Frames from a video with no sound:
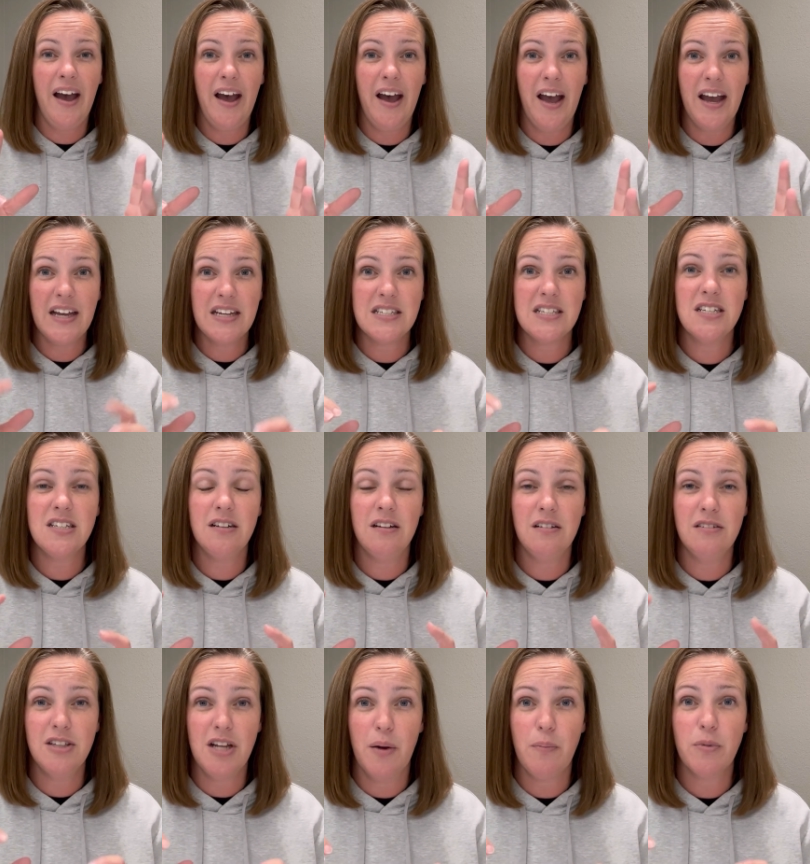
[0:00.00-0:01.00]
ideal
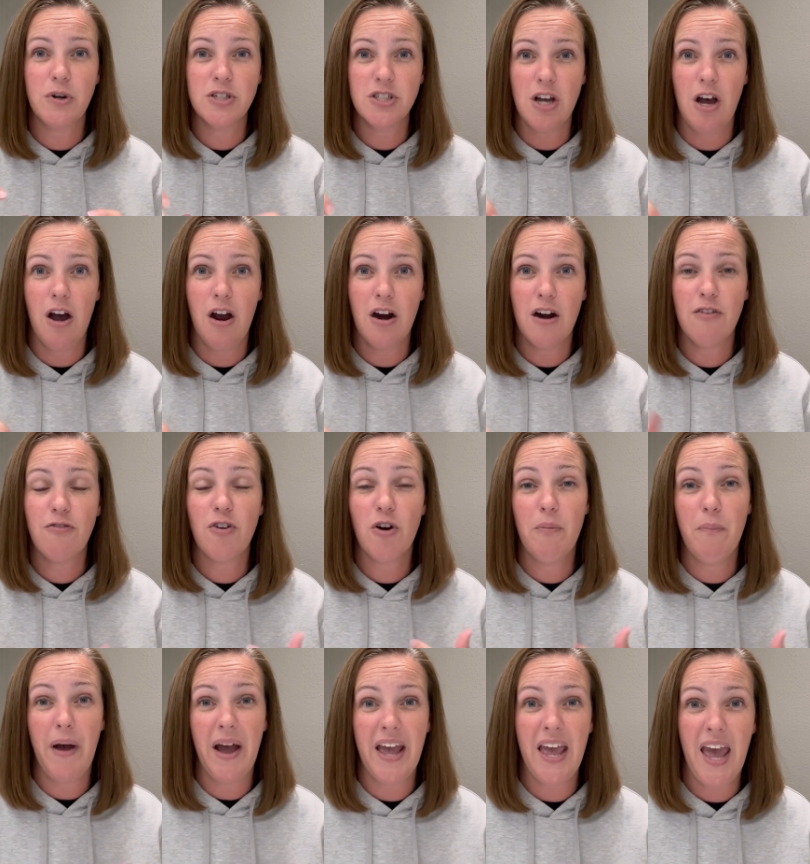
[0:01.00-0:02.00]
numbers are for
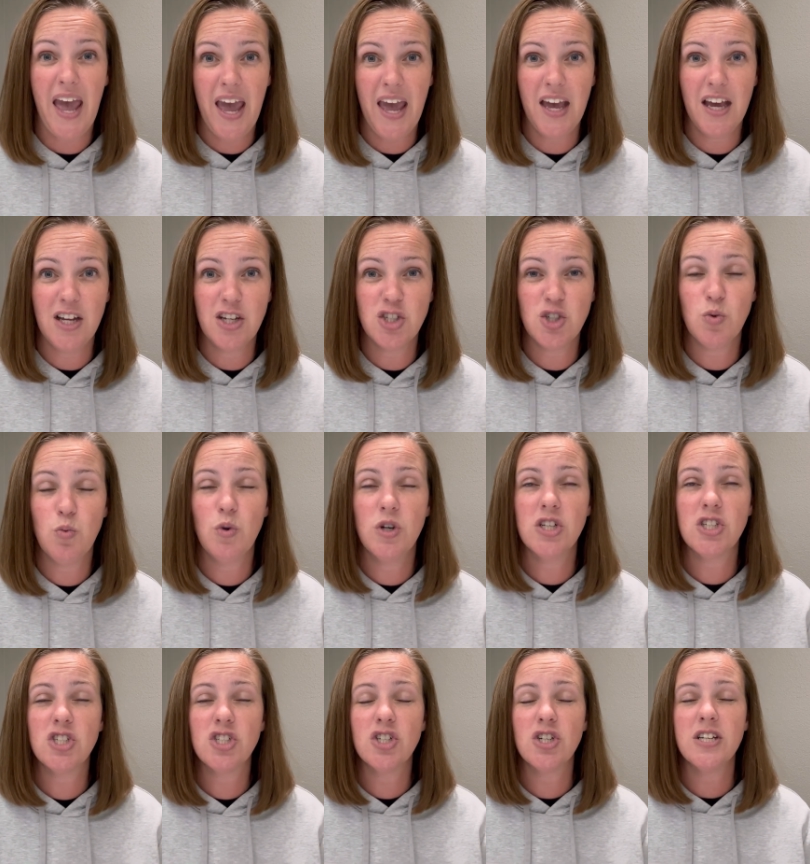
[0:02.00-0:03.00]
my age,
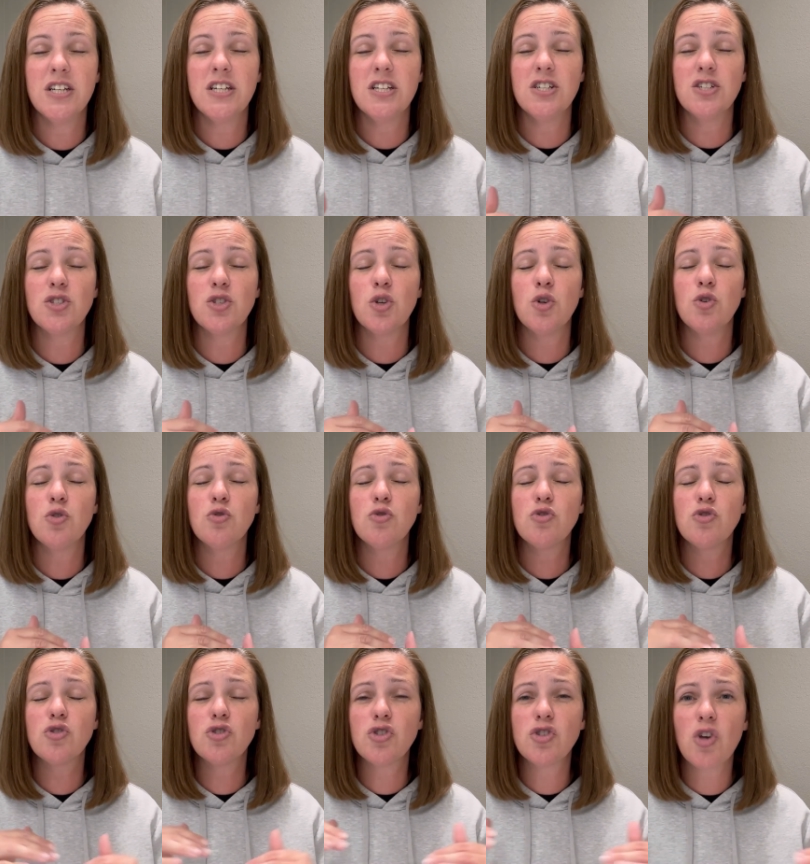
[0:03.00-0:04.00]
which is
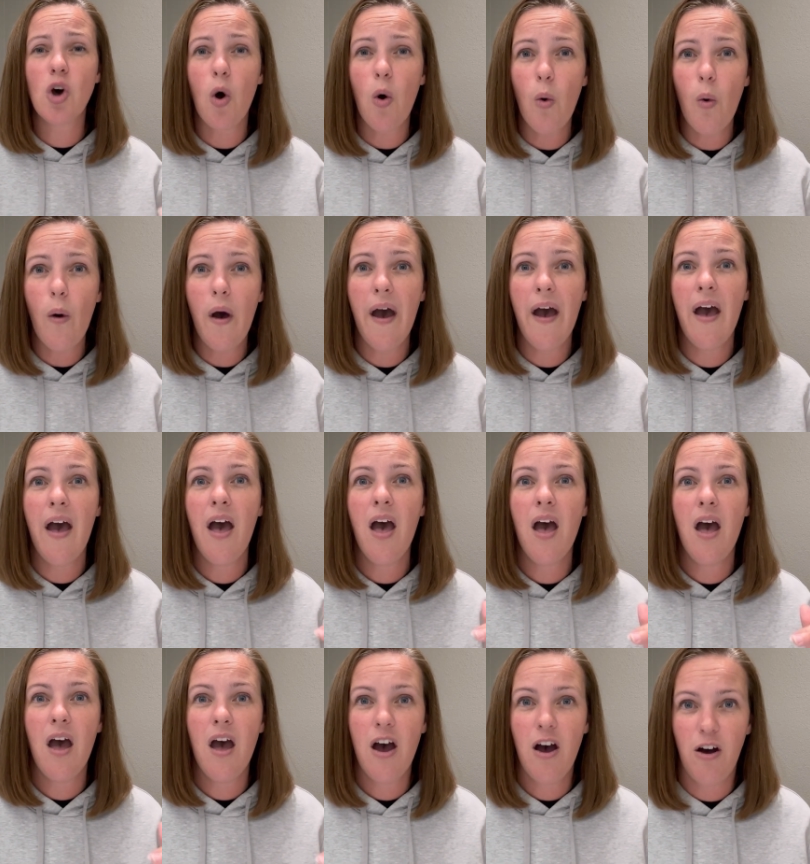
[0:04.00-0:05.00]
so
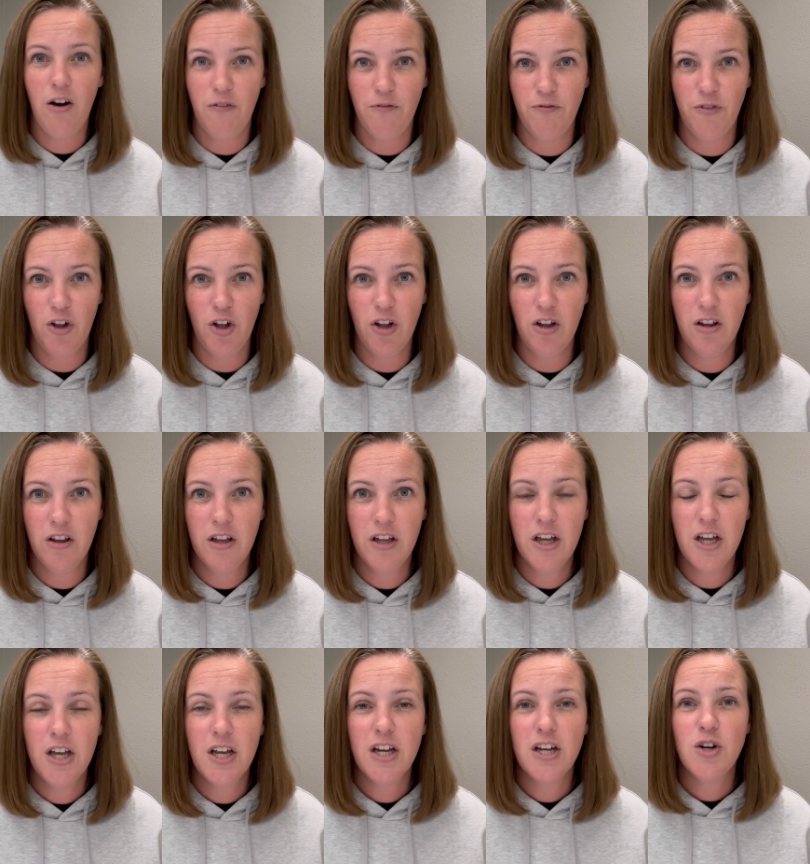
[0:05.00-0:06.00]
helpful
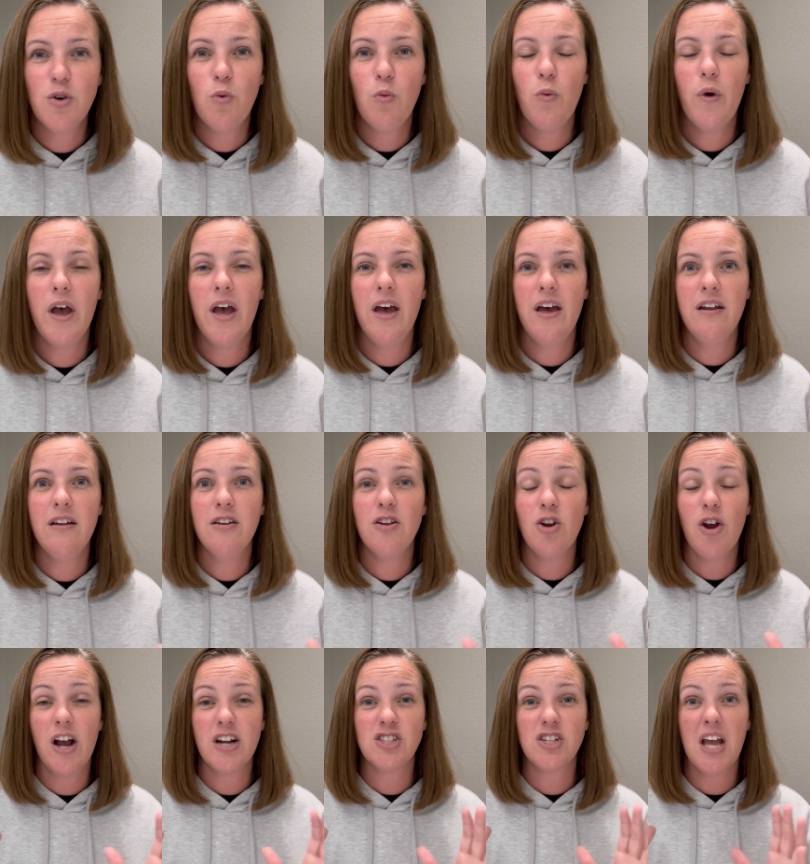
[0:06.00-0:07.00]
when
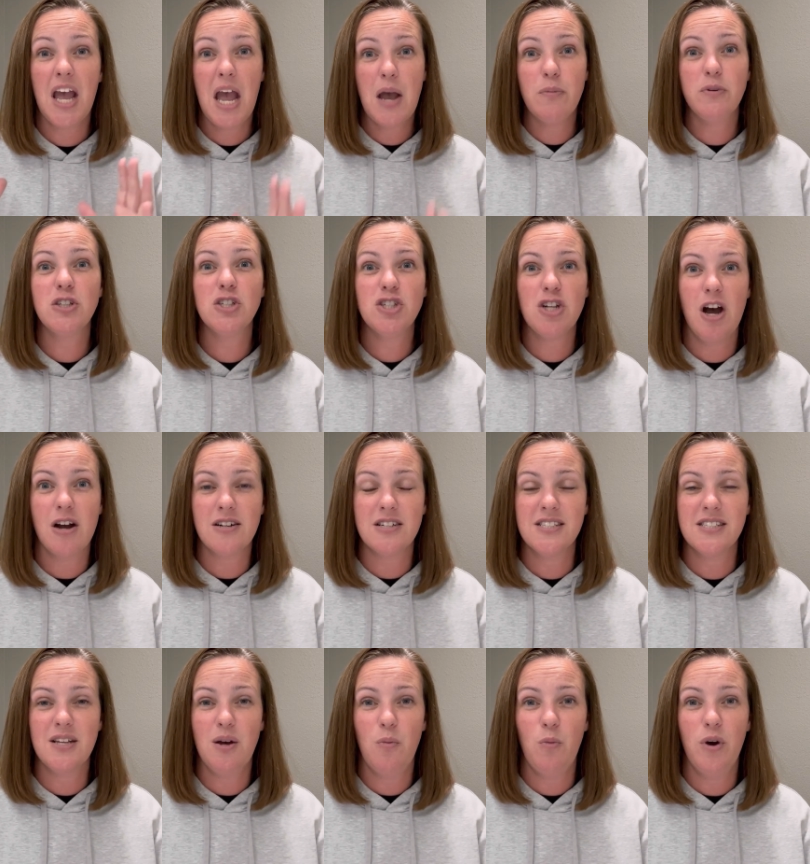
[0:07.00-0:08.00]
you're actually able to talk to
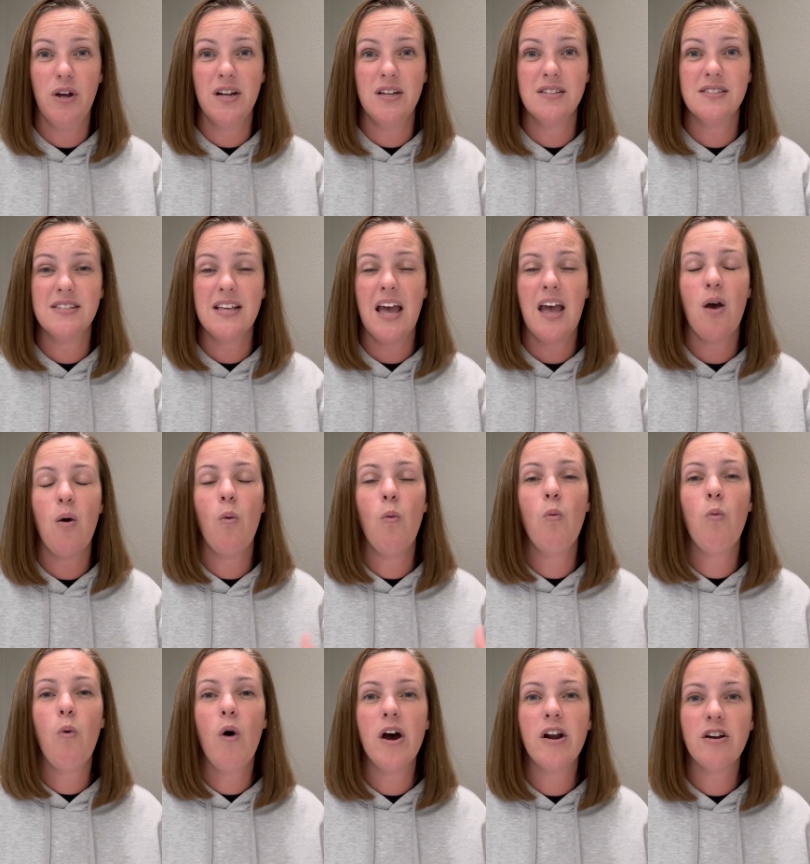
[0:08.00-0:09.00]
someone and say,
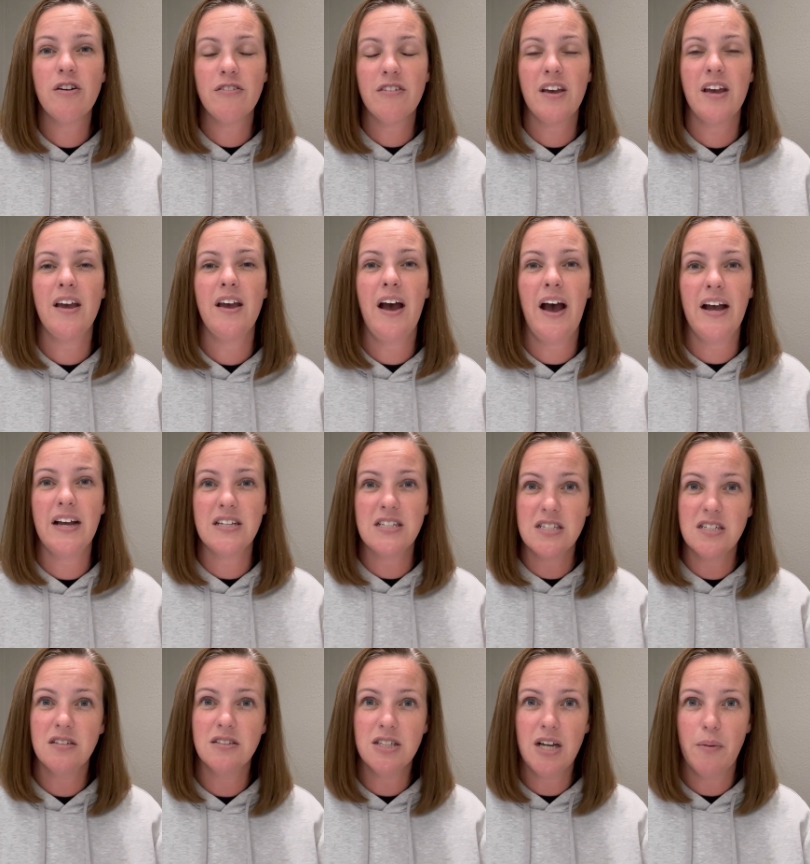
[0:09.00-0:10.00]
what are the
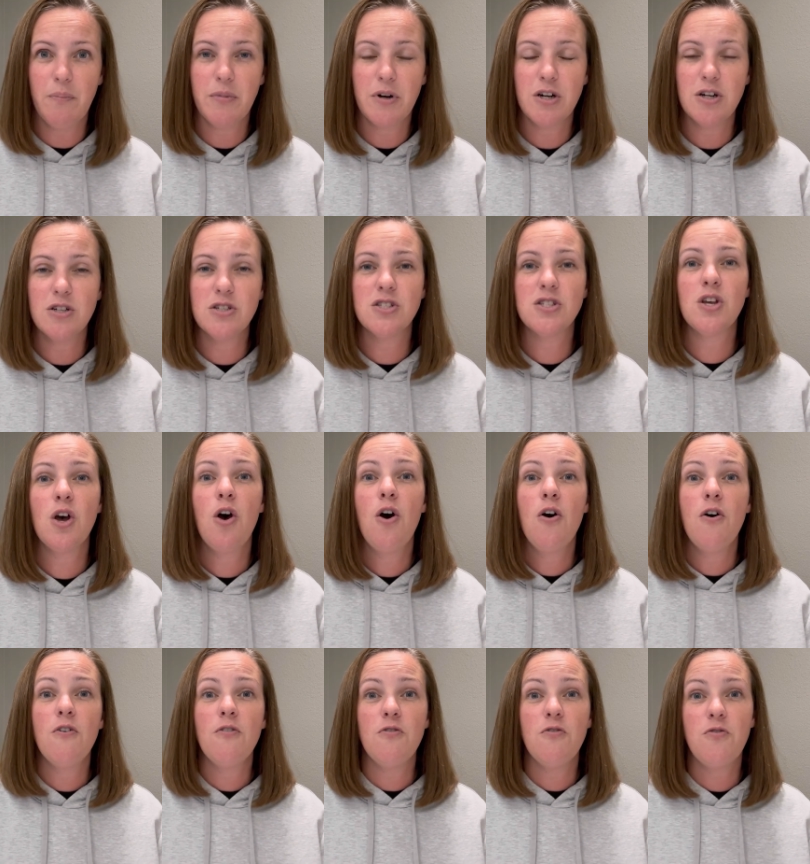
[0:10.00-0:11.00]
ideal numbers
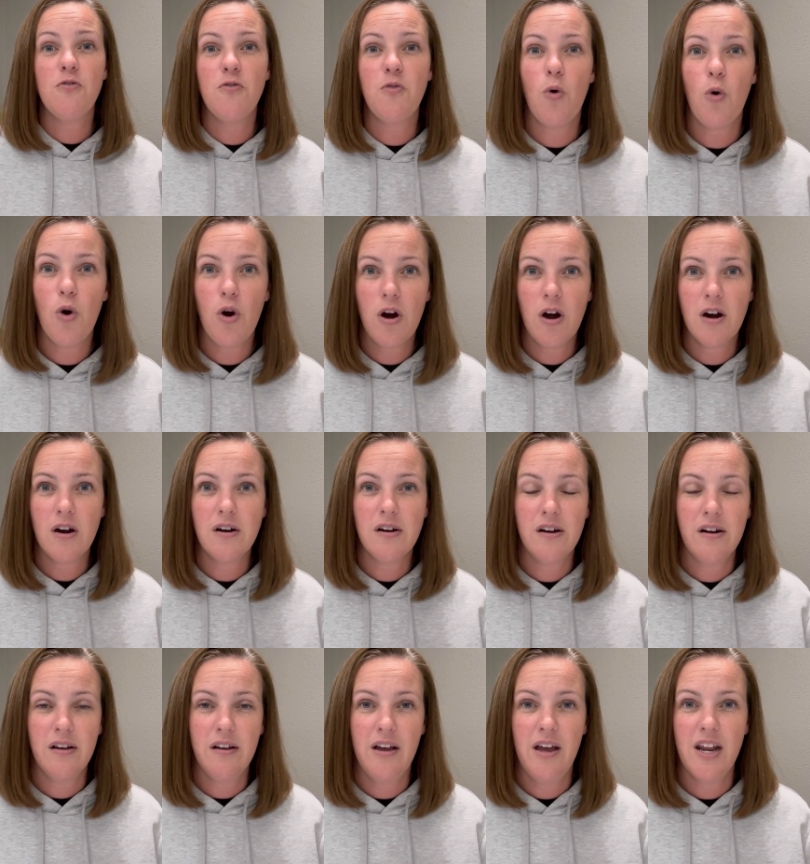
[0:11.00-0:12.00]
for
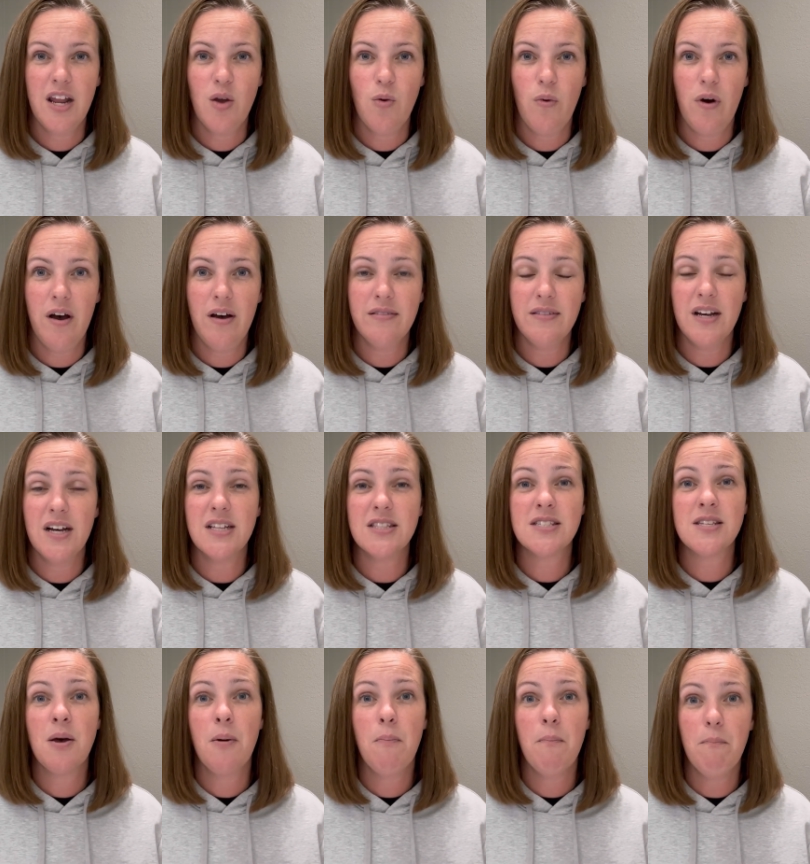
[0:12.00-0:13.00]
anyone
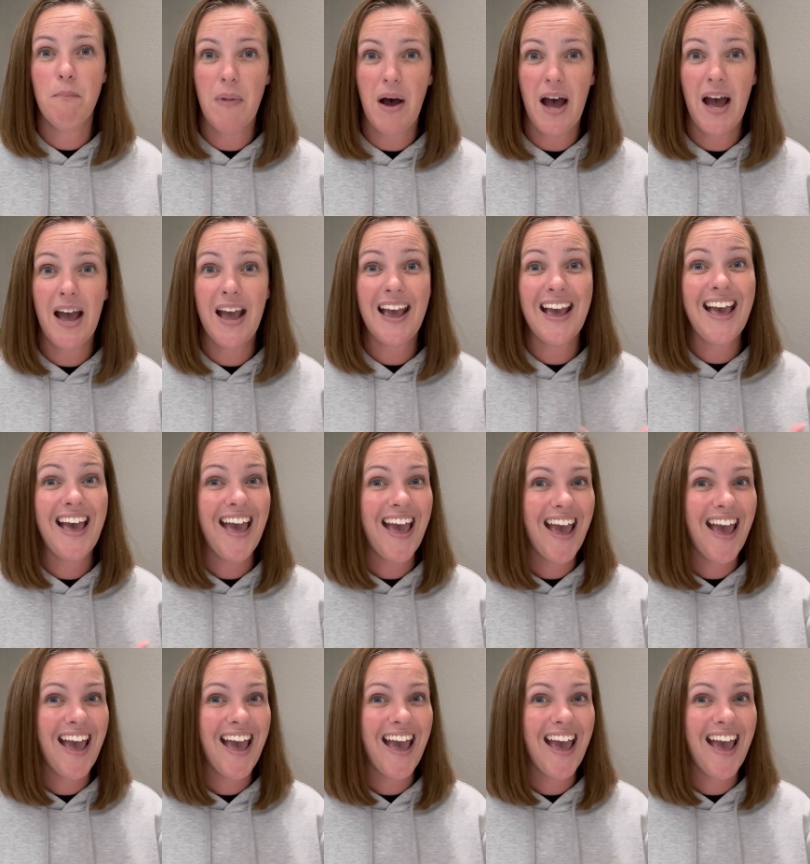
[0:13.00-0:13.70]
that's my